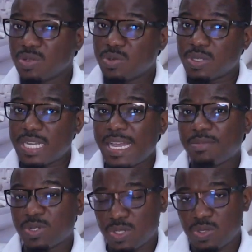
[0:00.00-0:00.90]
note
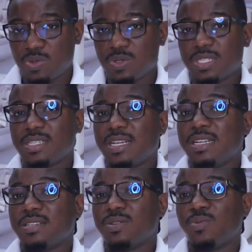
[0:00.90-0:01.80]

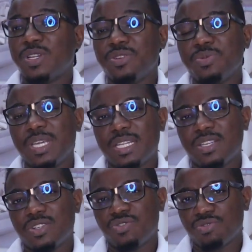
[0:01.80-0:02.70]
that when you get
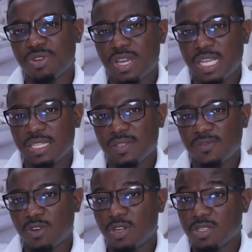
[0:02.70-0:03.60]
your drawings
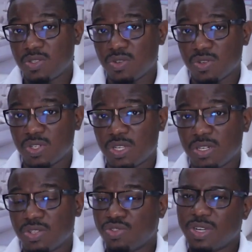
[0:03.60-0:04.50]
for construction,
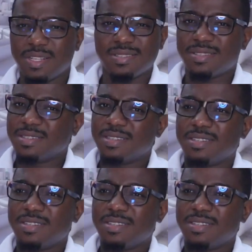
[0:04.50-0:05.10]
the drawings